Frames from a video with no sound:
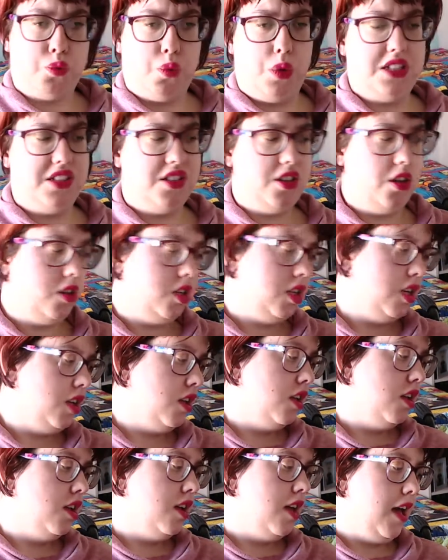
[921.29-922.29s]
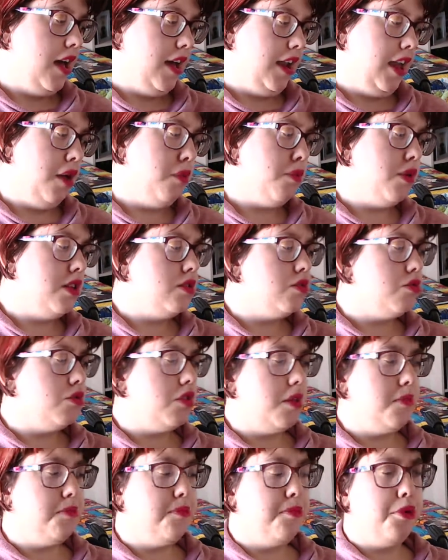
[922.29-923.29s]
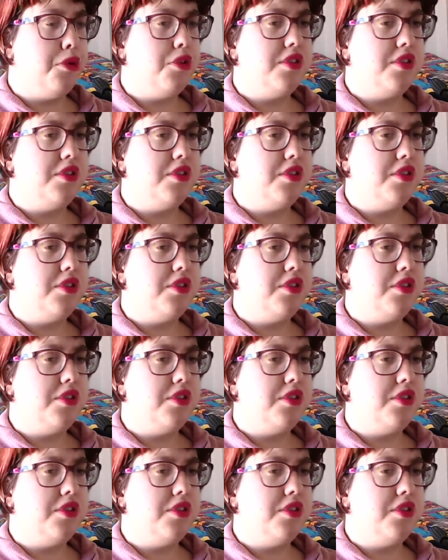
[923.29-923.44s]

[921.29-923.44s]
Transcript: was done, and I went to the book